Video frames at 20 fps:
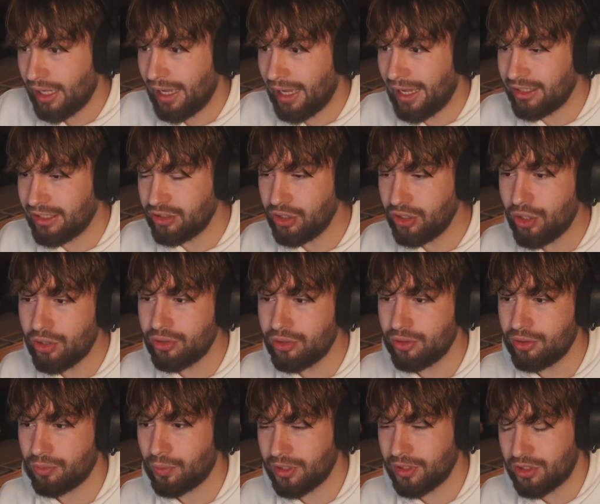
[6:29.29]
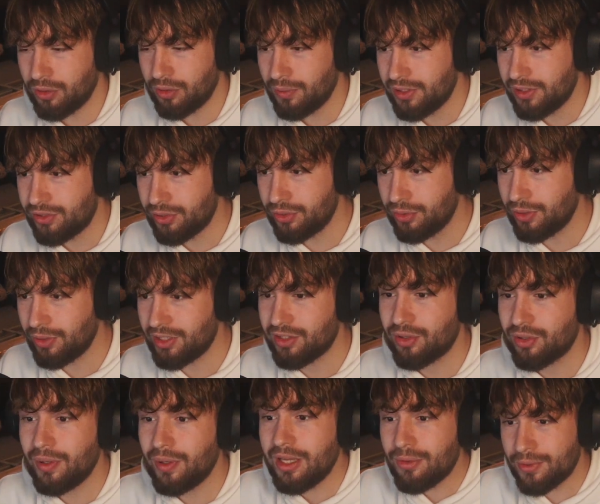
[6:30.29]
And what you will do is
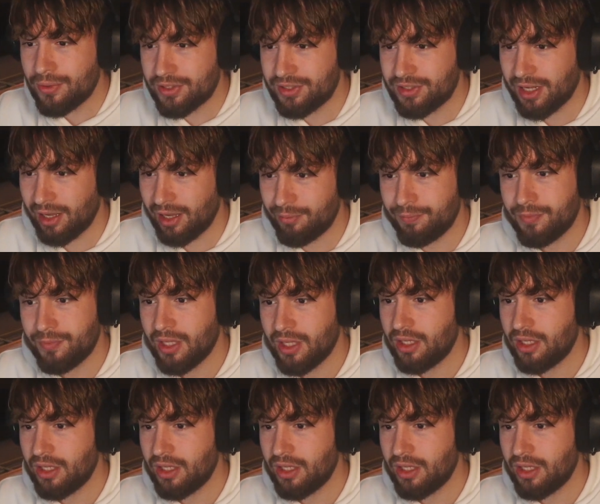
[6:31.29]
going with them,